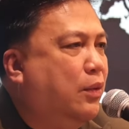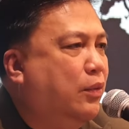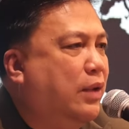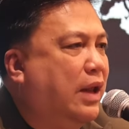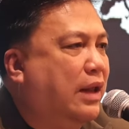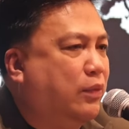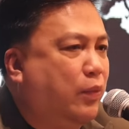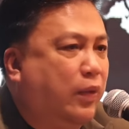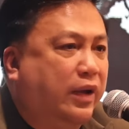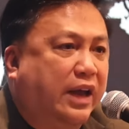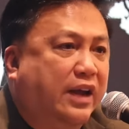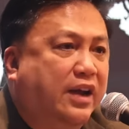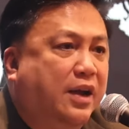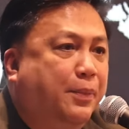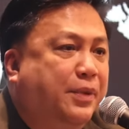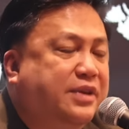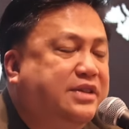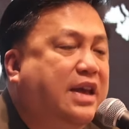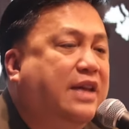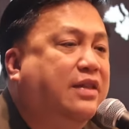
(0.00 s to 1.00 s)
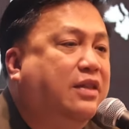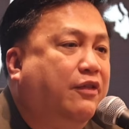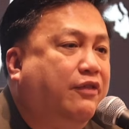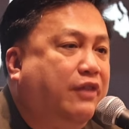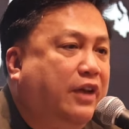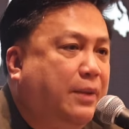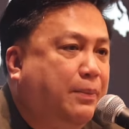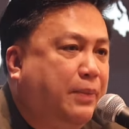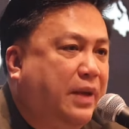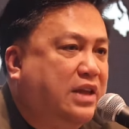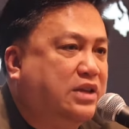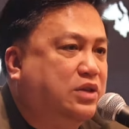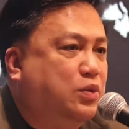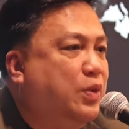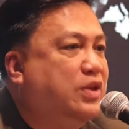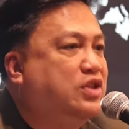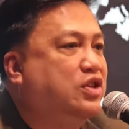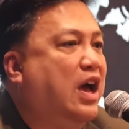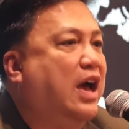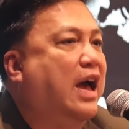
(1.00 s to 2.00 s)
that we can represent the Philippines,
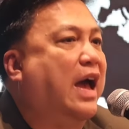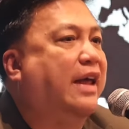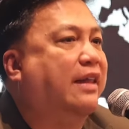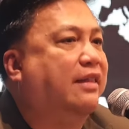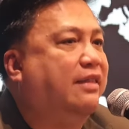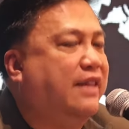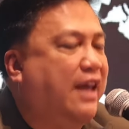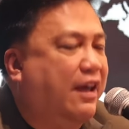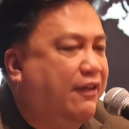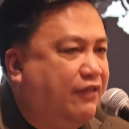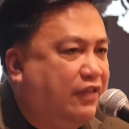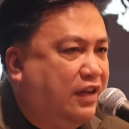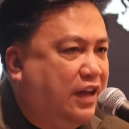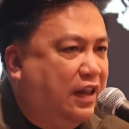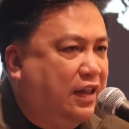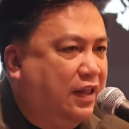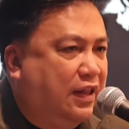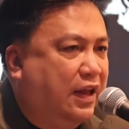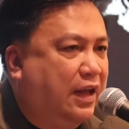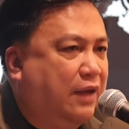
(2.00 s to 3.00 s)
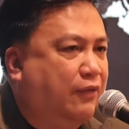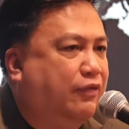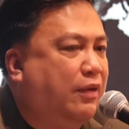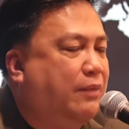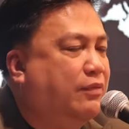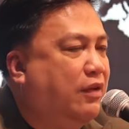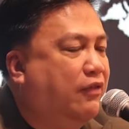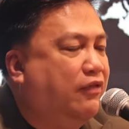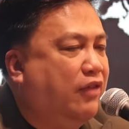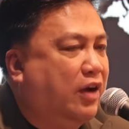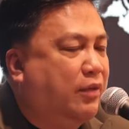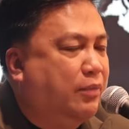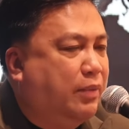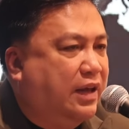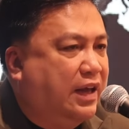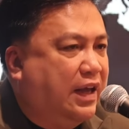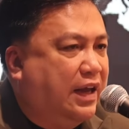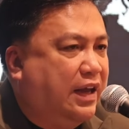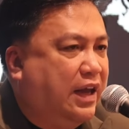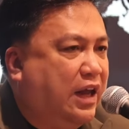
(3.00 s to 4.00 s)
which I definitely, from the very
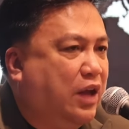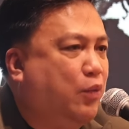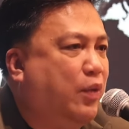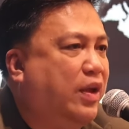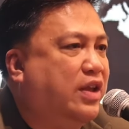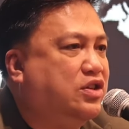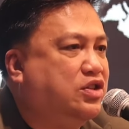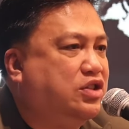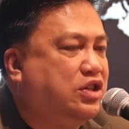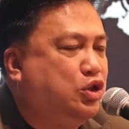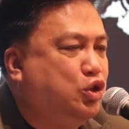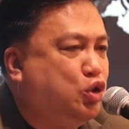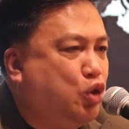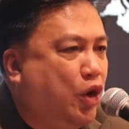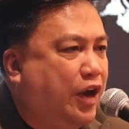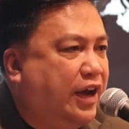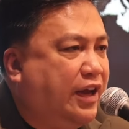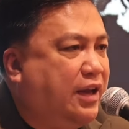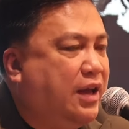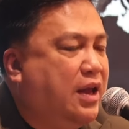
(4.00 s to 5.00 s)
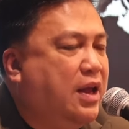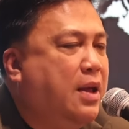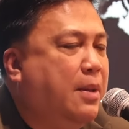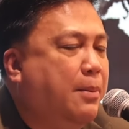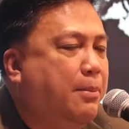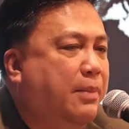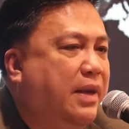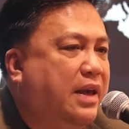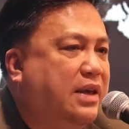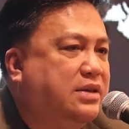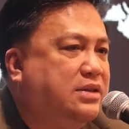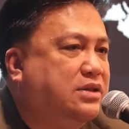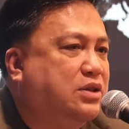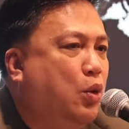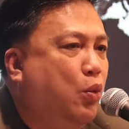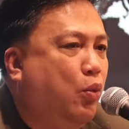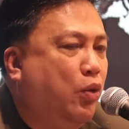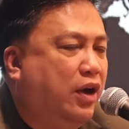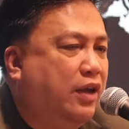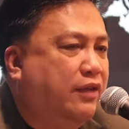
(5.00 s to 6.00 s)
beginning when she joined Miss
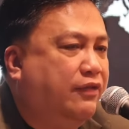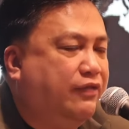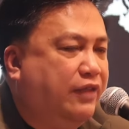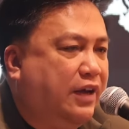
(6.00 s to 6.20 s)
World